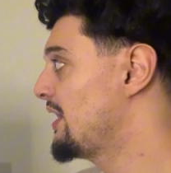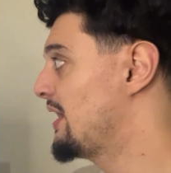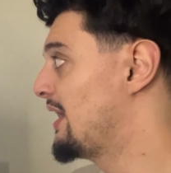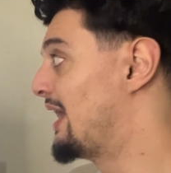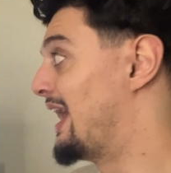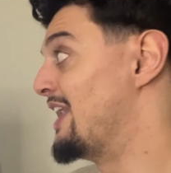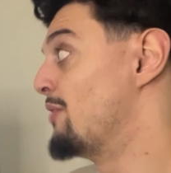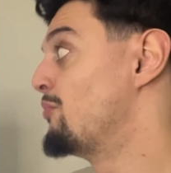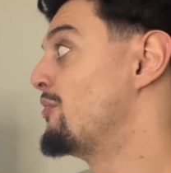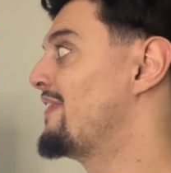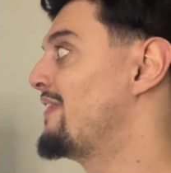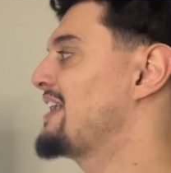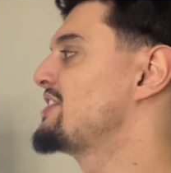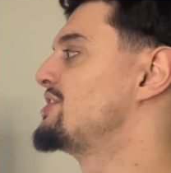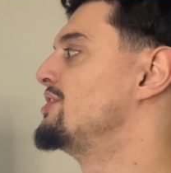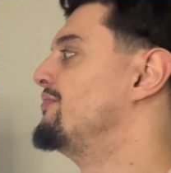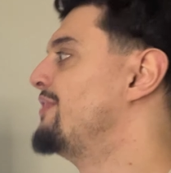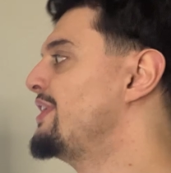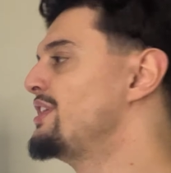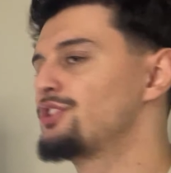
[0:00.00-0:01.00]
And then we've
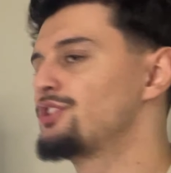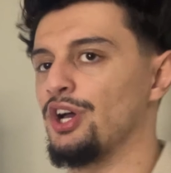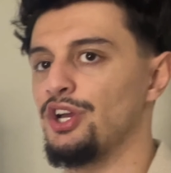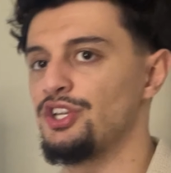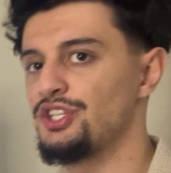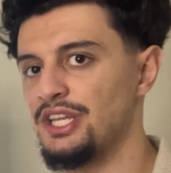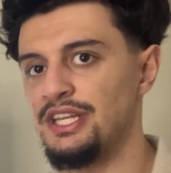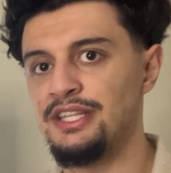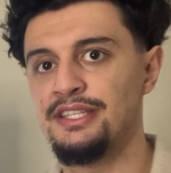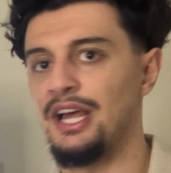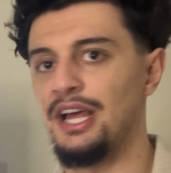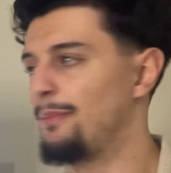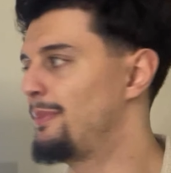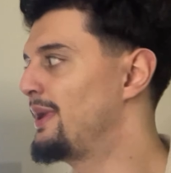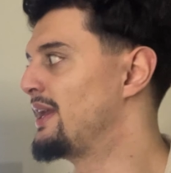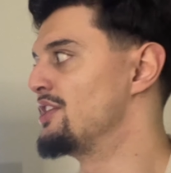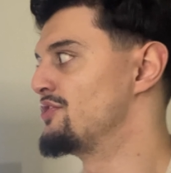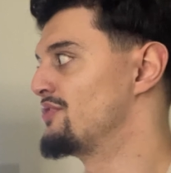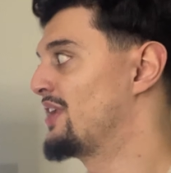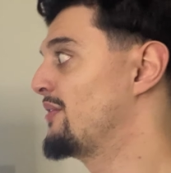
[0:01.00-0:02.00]
actually researched into that
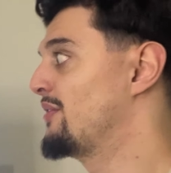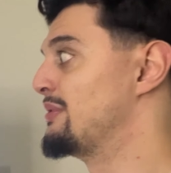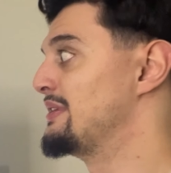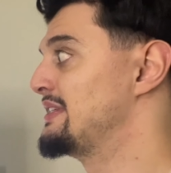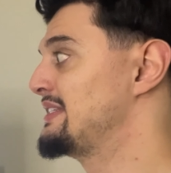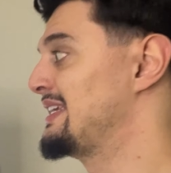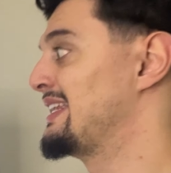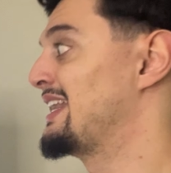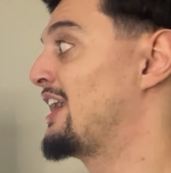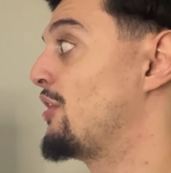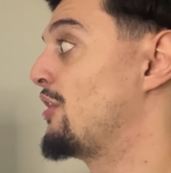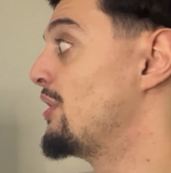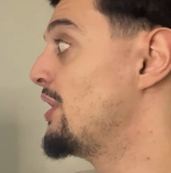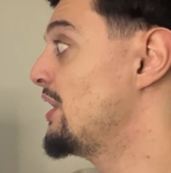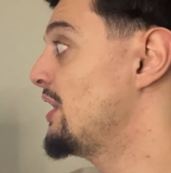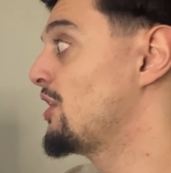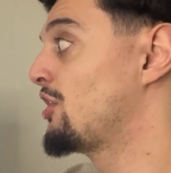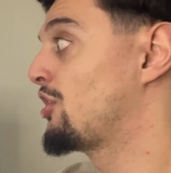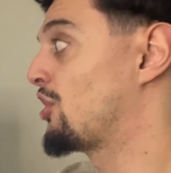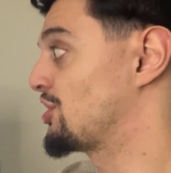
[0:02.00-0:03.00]
page, right? We've seen how
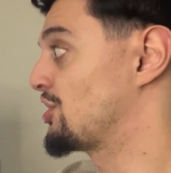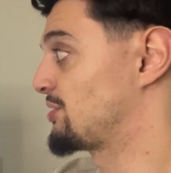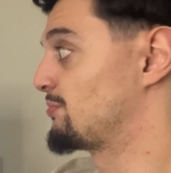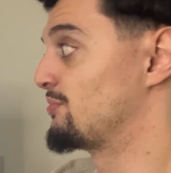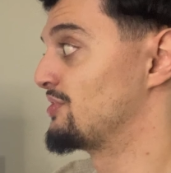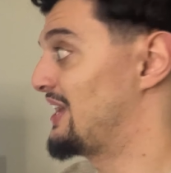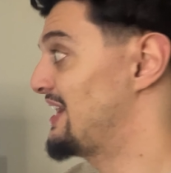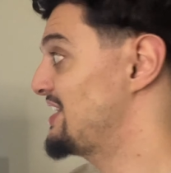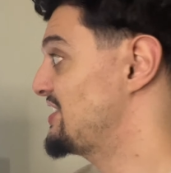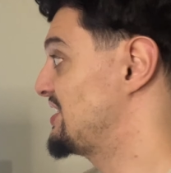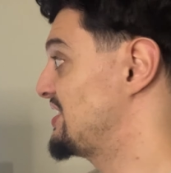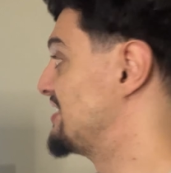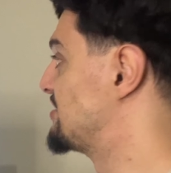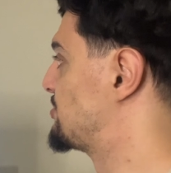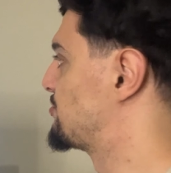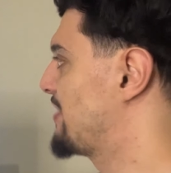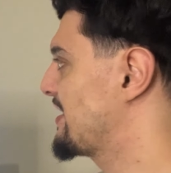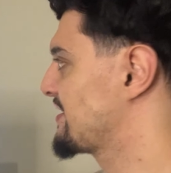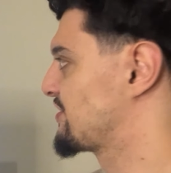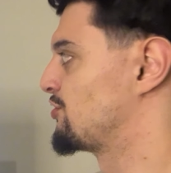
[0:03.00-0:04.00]
customers actually
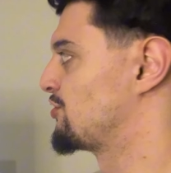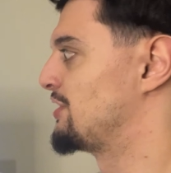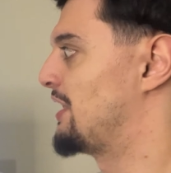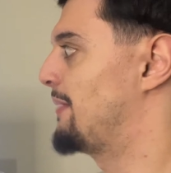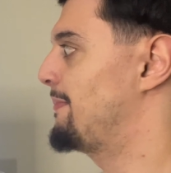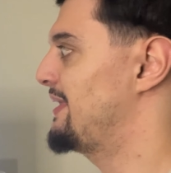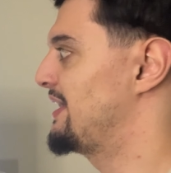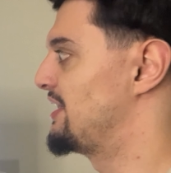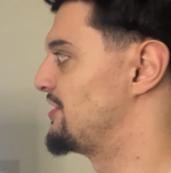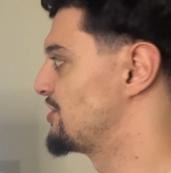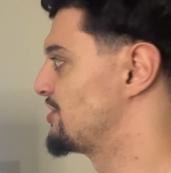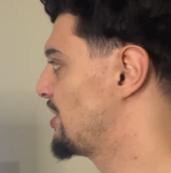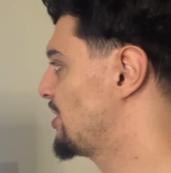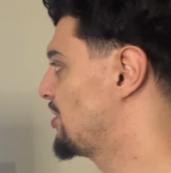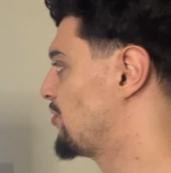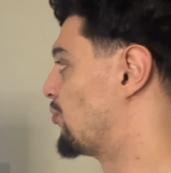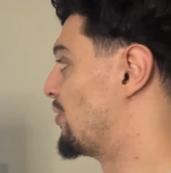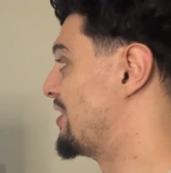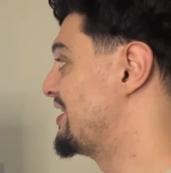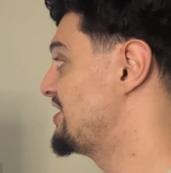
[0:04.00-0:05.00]
interact on that page,
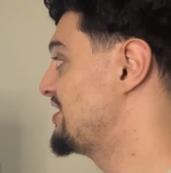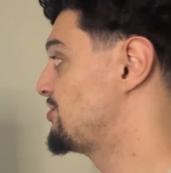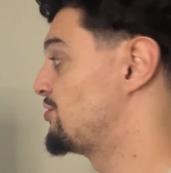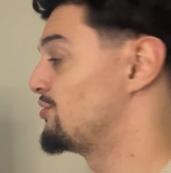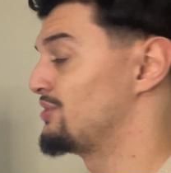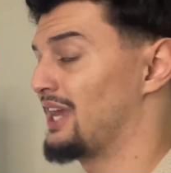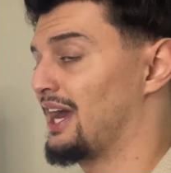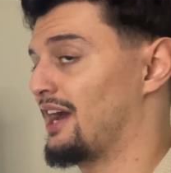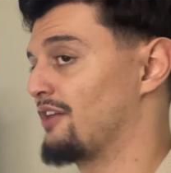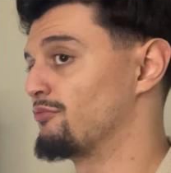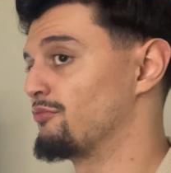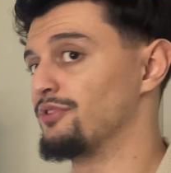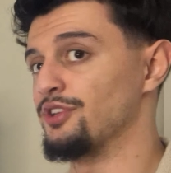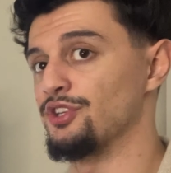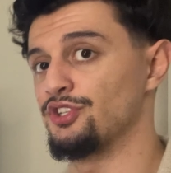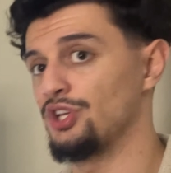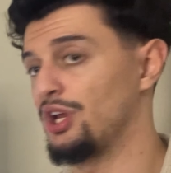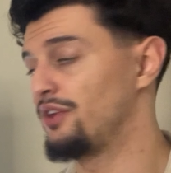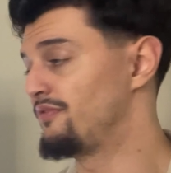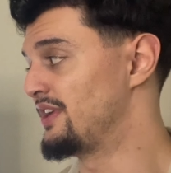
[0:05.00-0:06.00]
what issues they have with
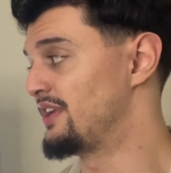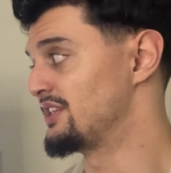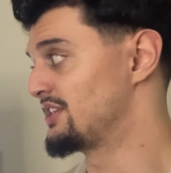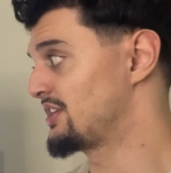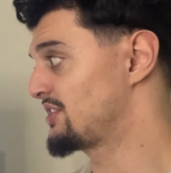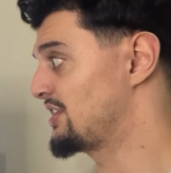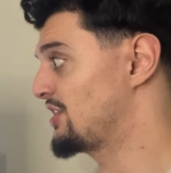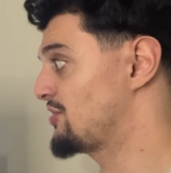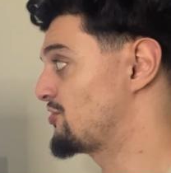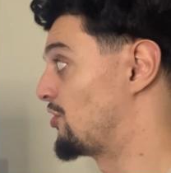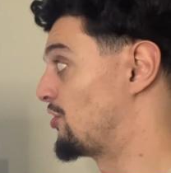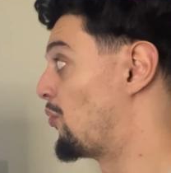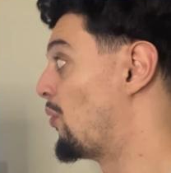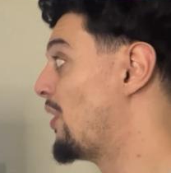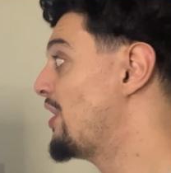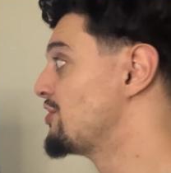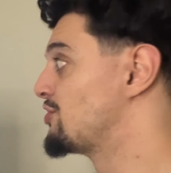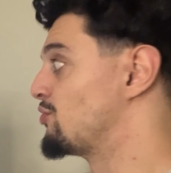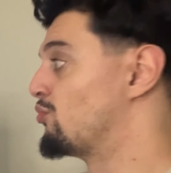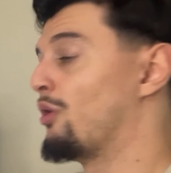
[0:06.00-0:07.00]
the surveys, etc.
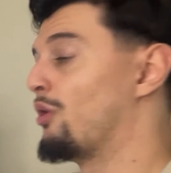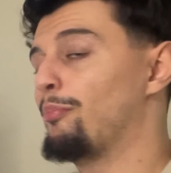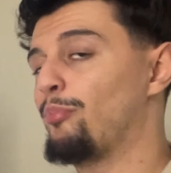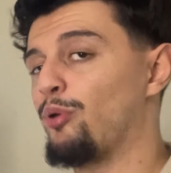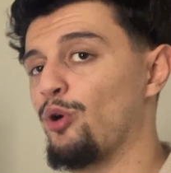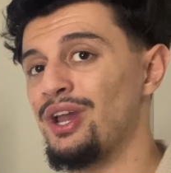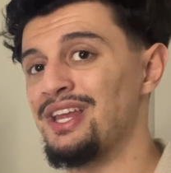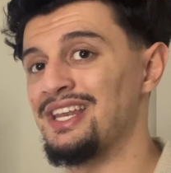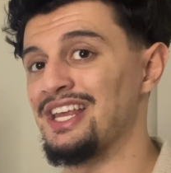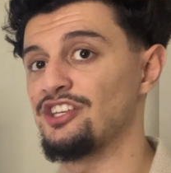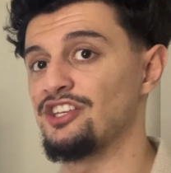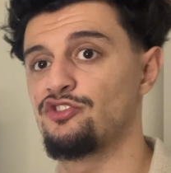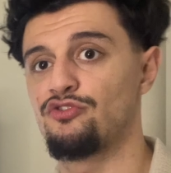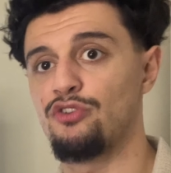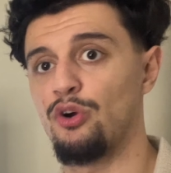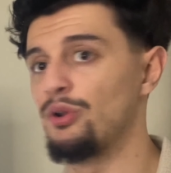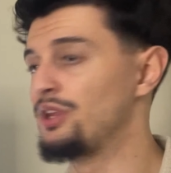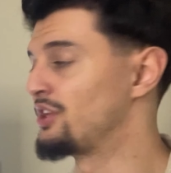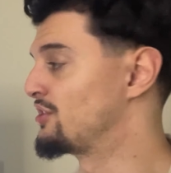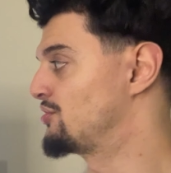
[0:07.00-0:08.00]
To what point they're
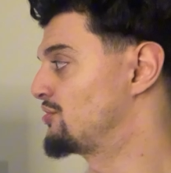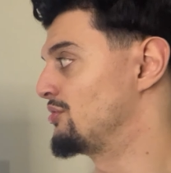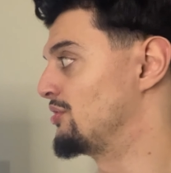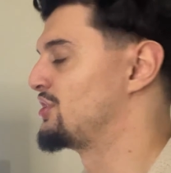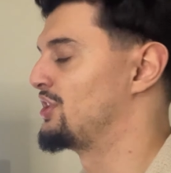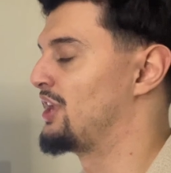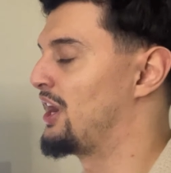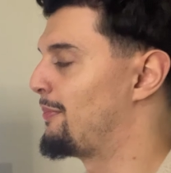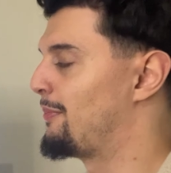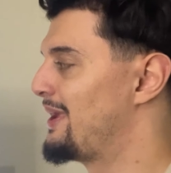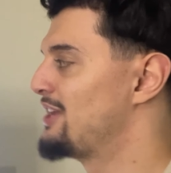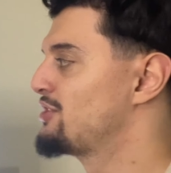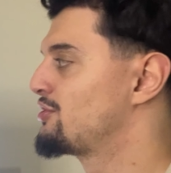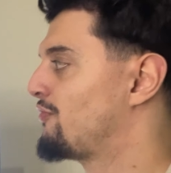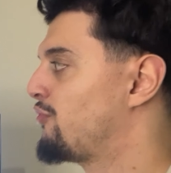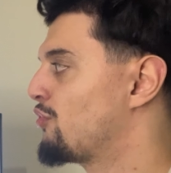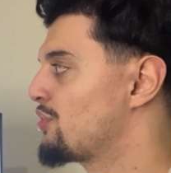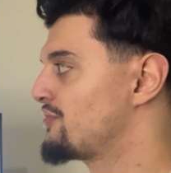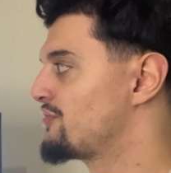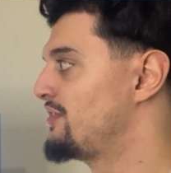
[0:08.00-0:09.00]
scrolling to. So now, based
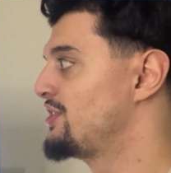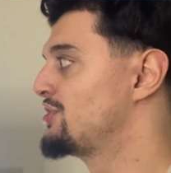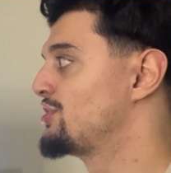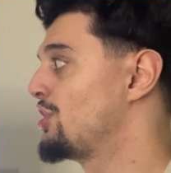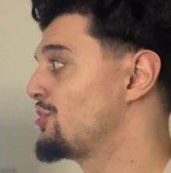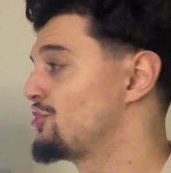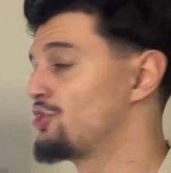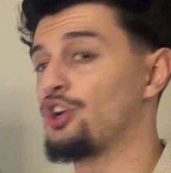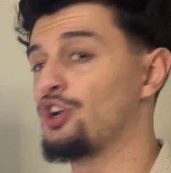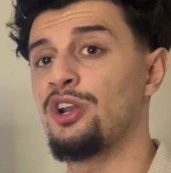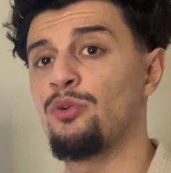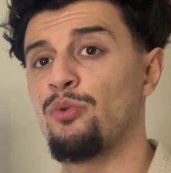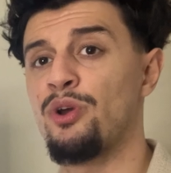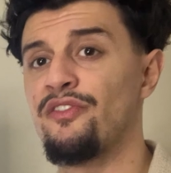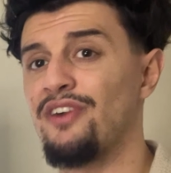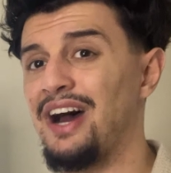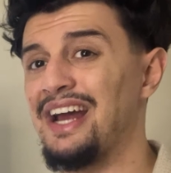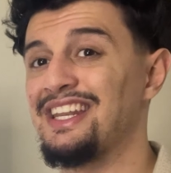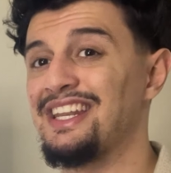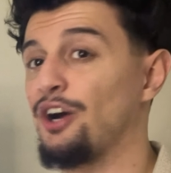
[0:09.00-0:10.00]
off all this research, you're gonna
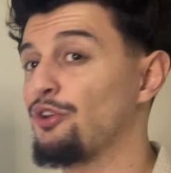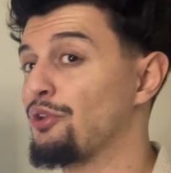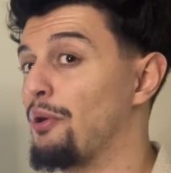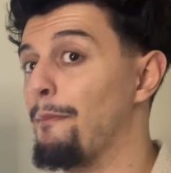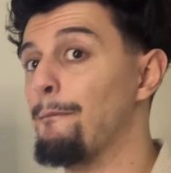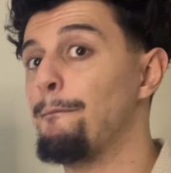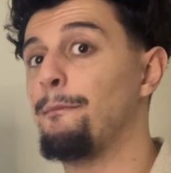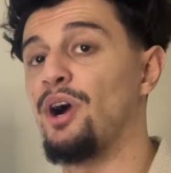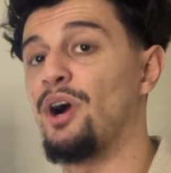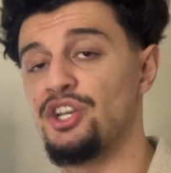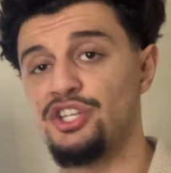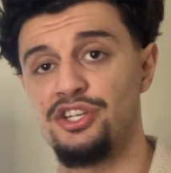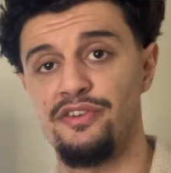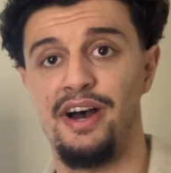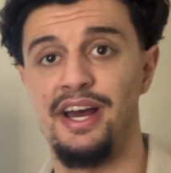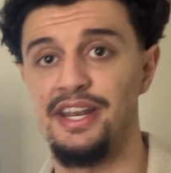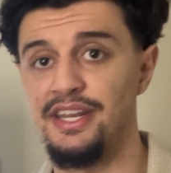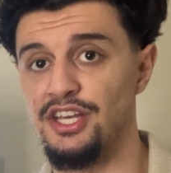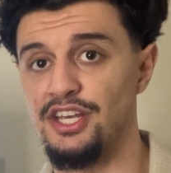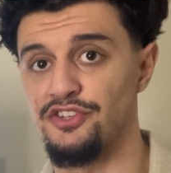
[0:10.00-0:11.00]
wanna write down a bunch of
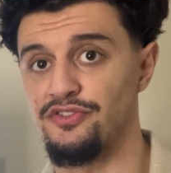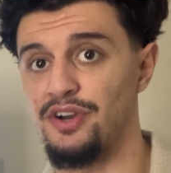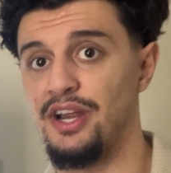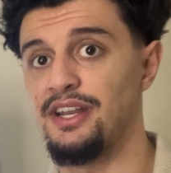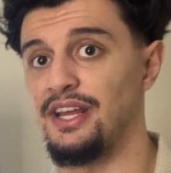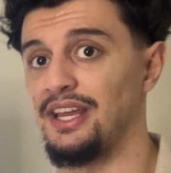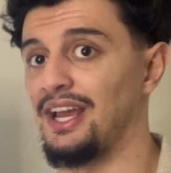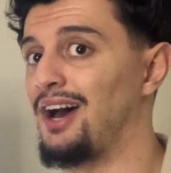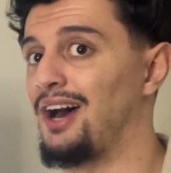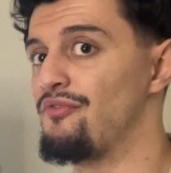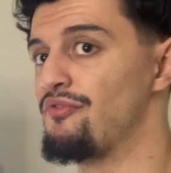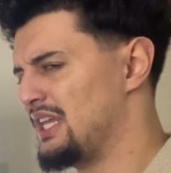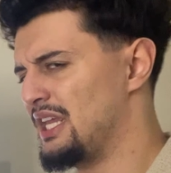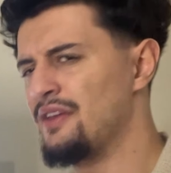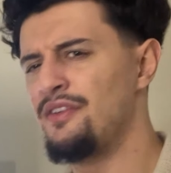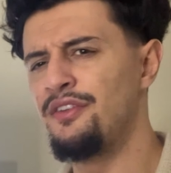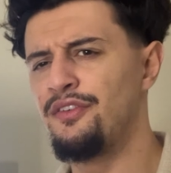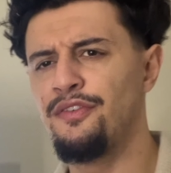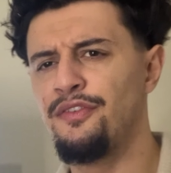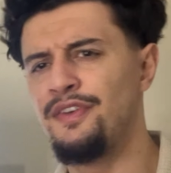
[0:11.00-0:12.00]
ideas, right, that you have.
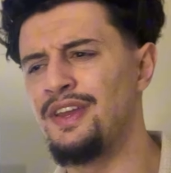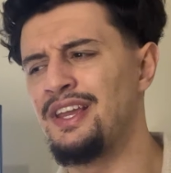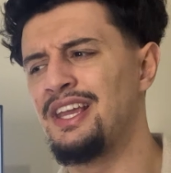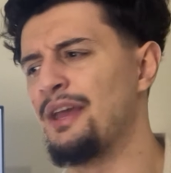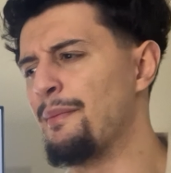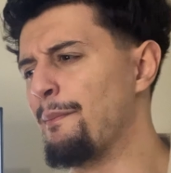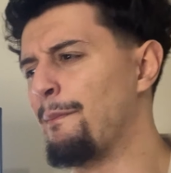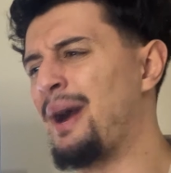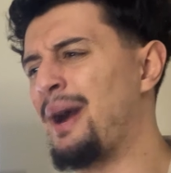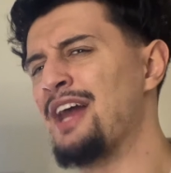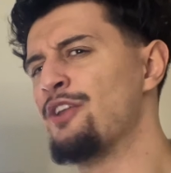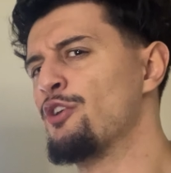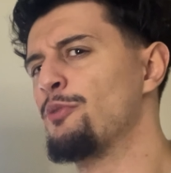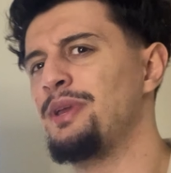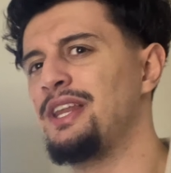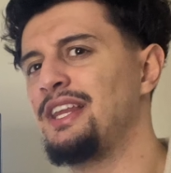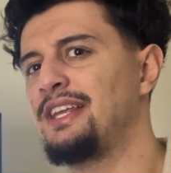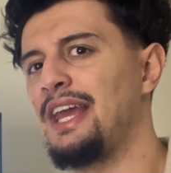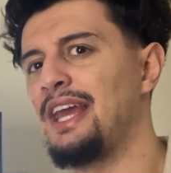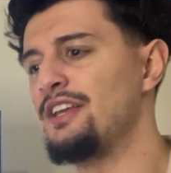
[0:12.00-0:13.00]
Even if you think it might not
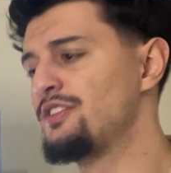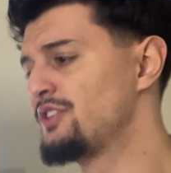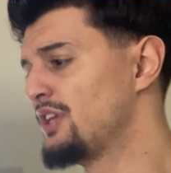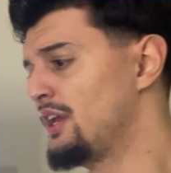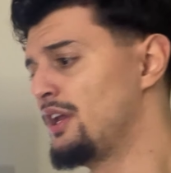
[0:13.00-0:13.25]
be the case,